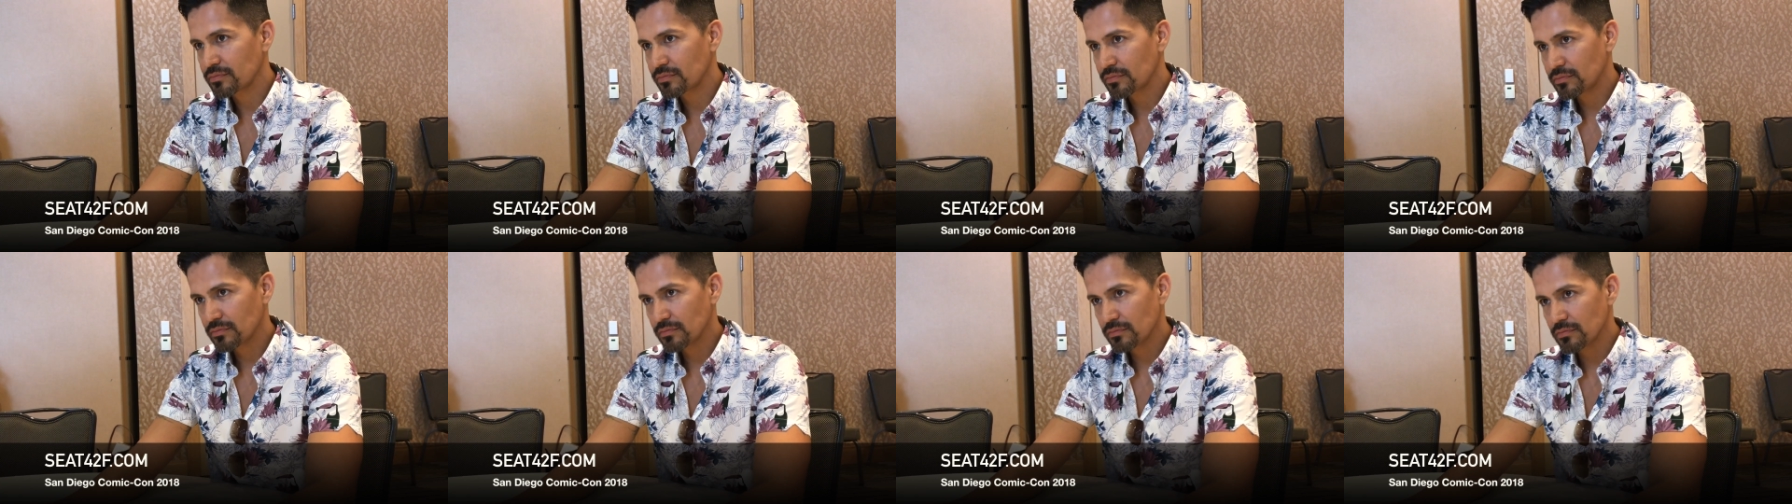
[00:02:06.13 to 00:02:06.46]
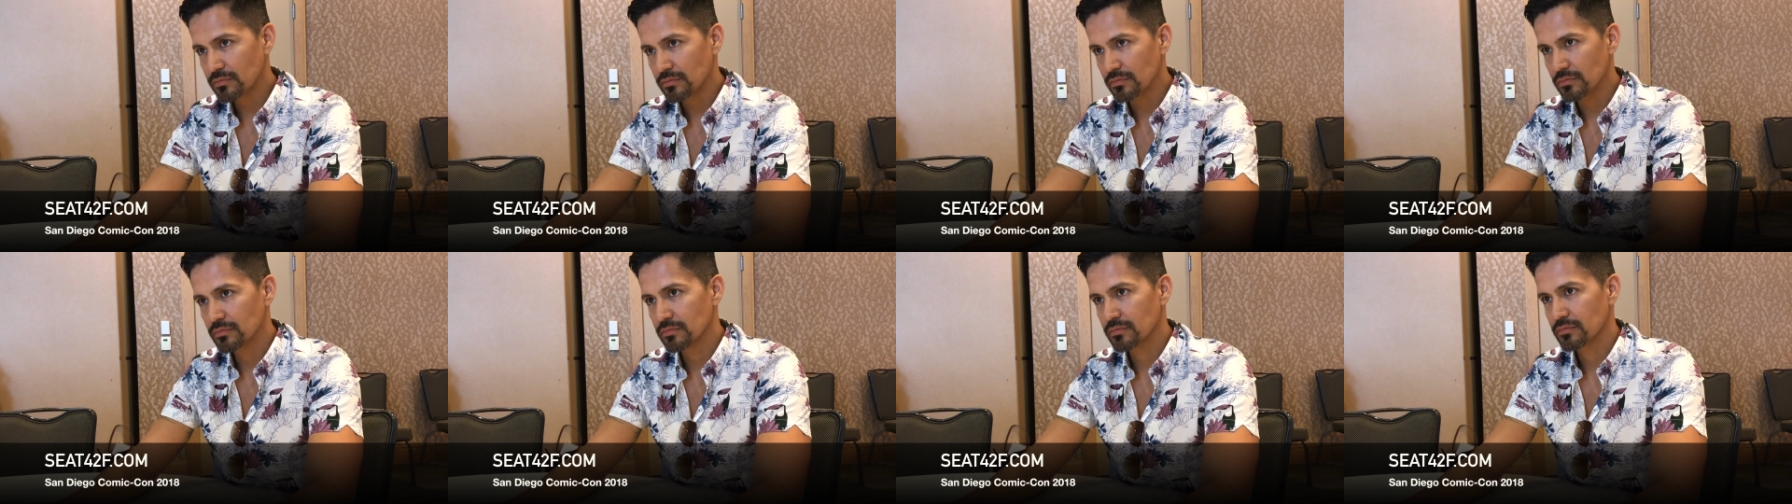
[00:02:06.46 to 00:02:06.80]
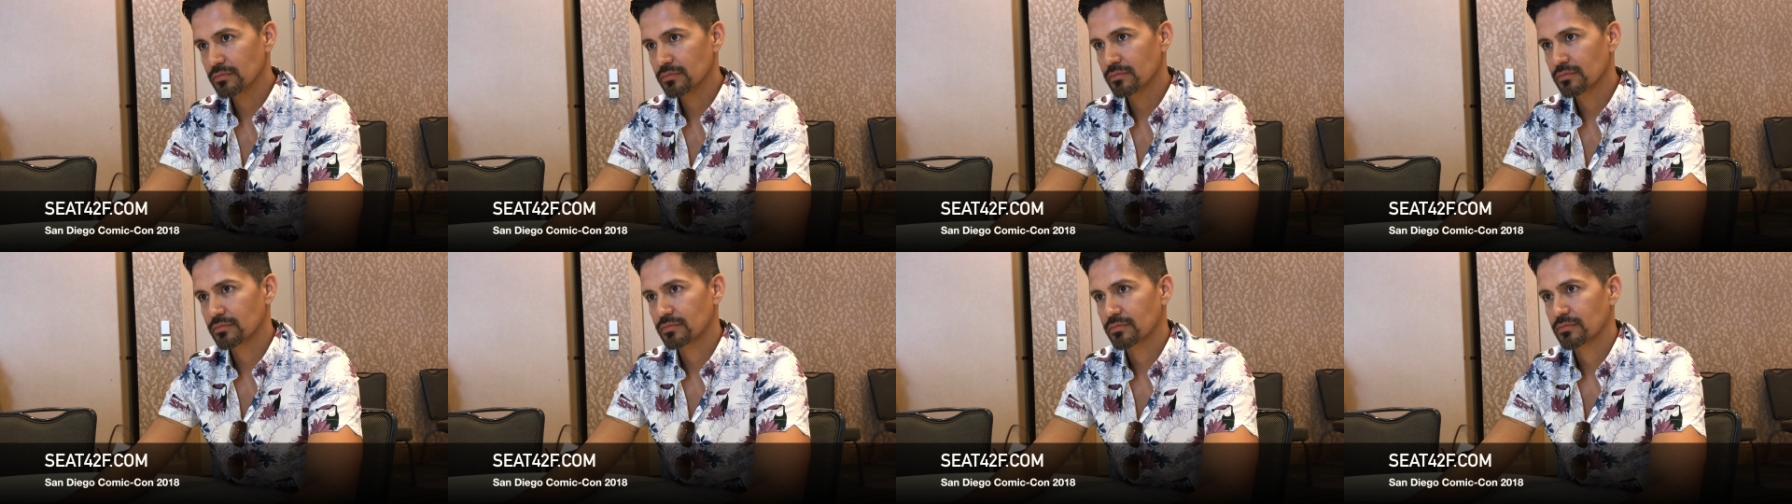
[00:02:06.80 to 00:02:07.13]
What was the thing
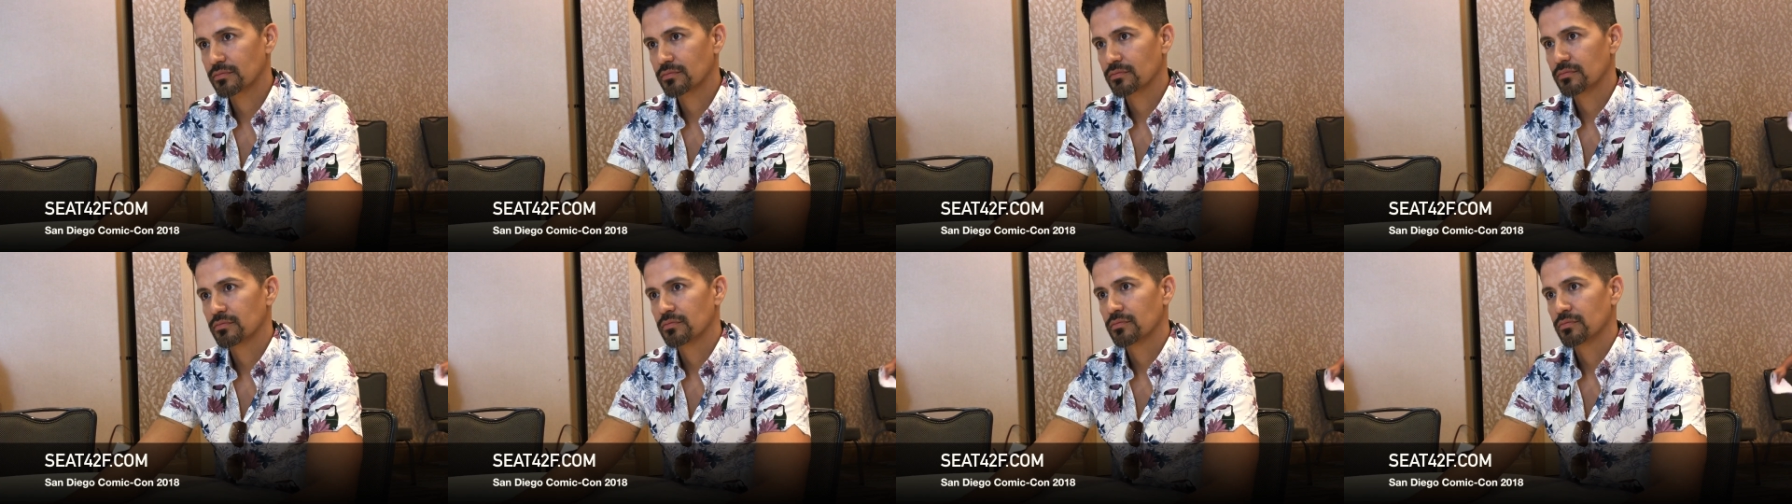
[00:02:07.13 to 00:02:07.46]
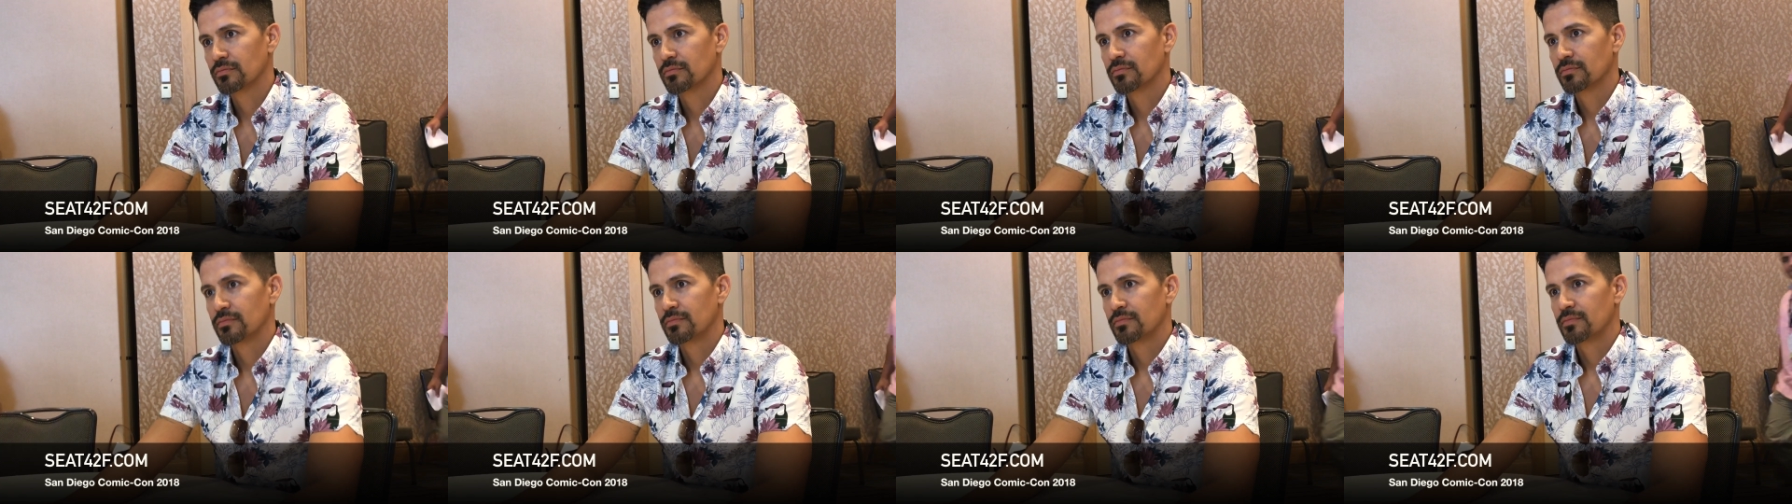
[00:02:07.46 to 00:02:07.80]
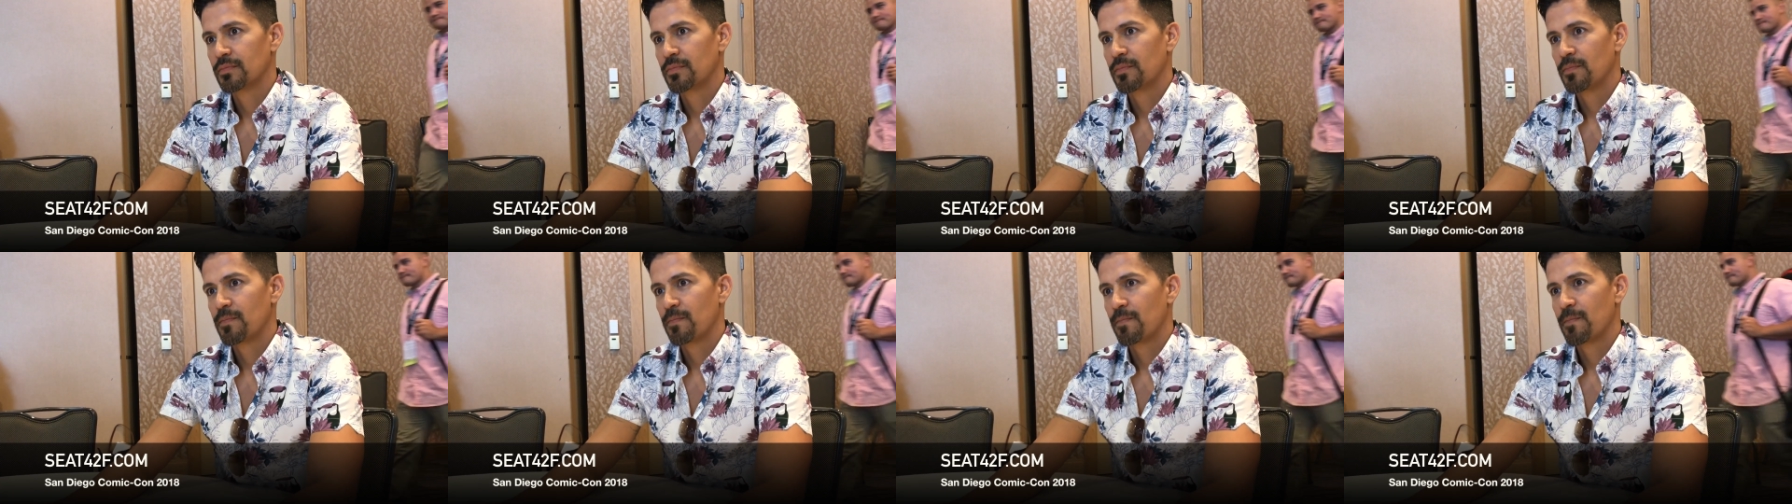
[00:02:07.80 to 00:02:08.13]
that you say
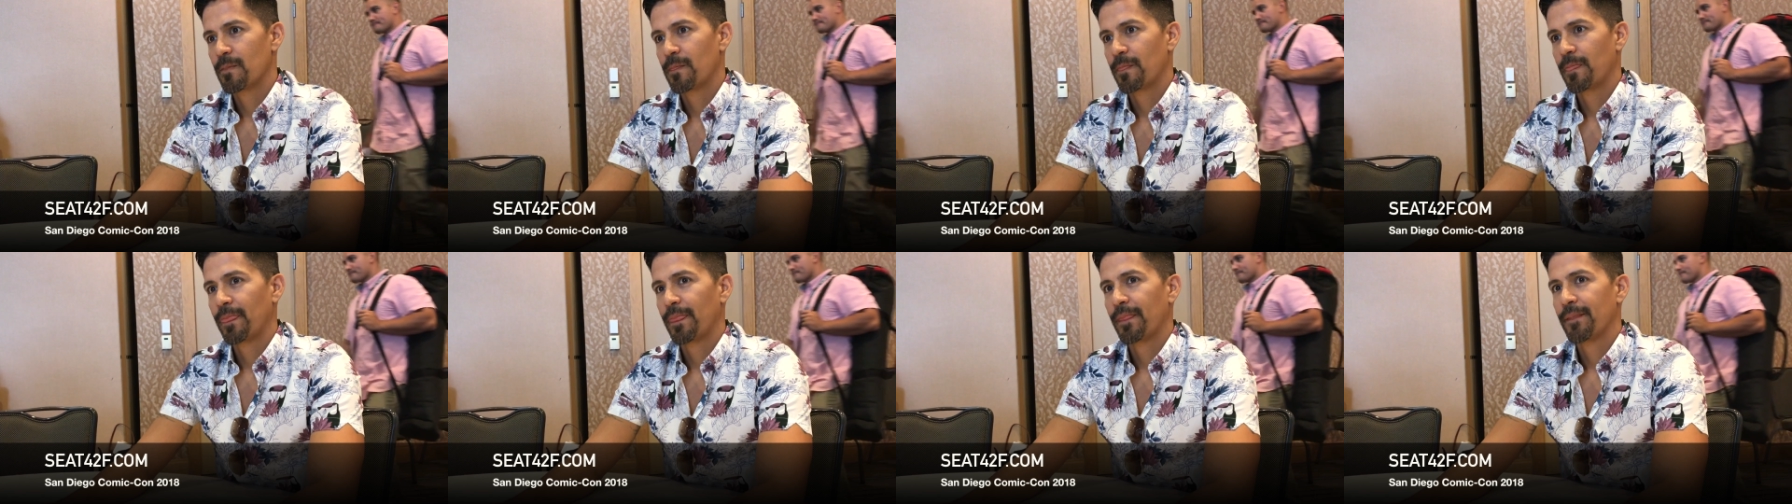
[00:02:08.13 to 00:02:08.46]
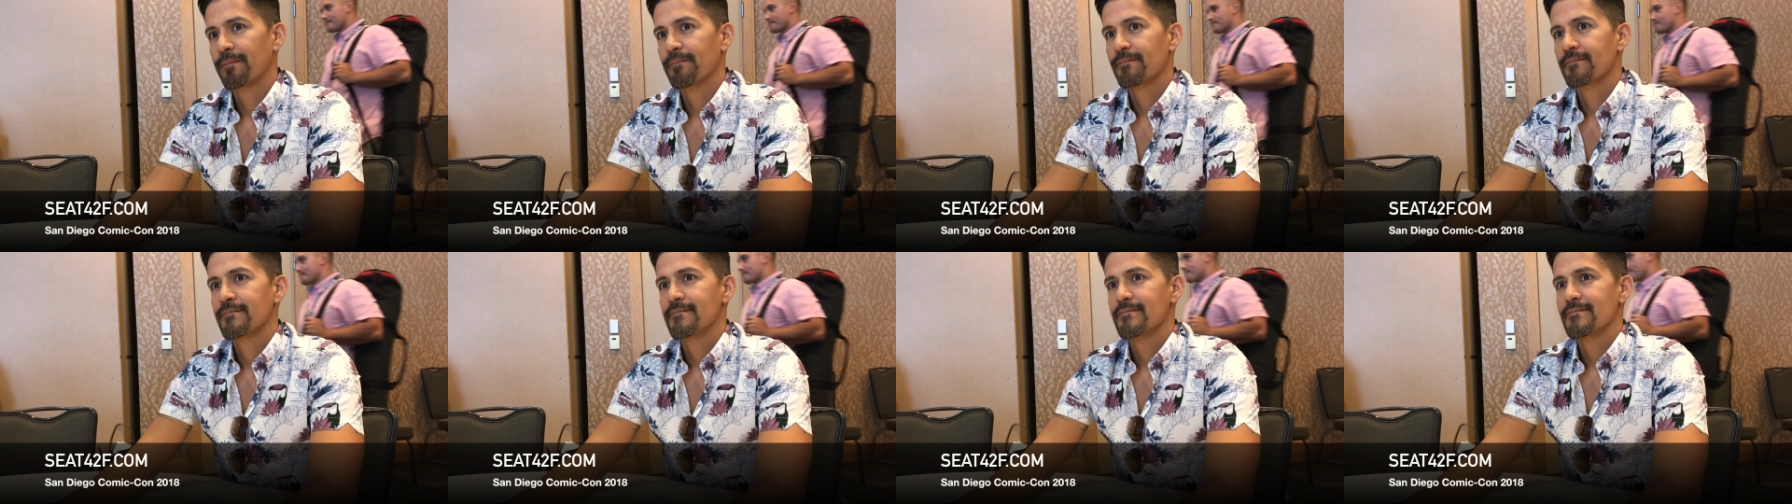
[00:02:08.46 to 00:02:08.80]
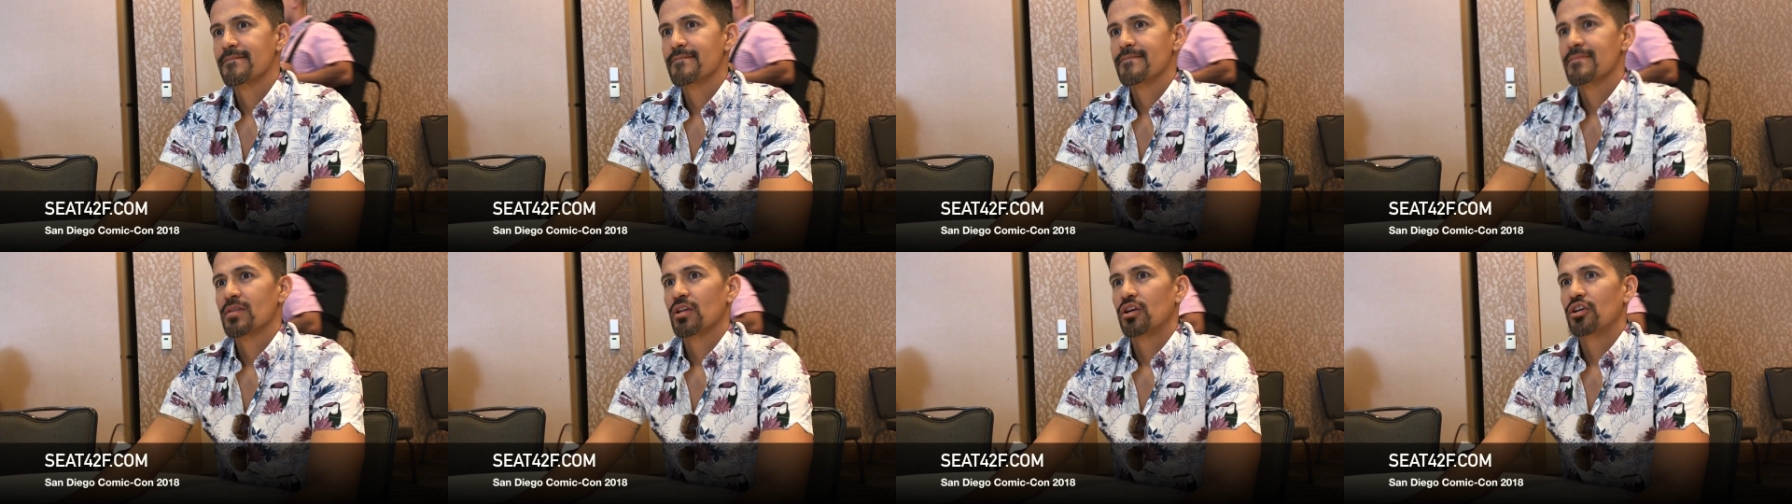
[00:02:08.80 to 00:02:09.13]
this is the thing I want
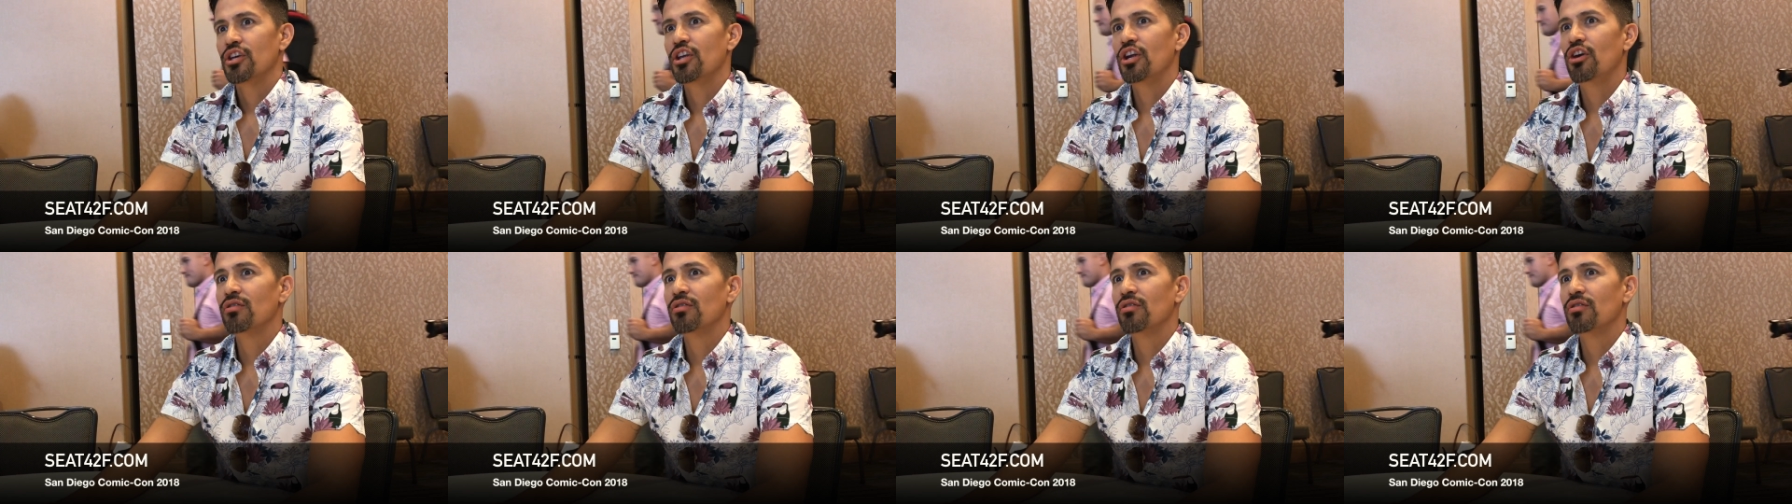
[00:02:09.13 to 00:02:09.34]
to do?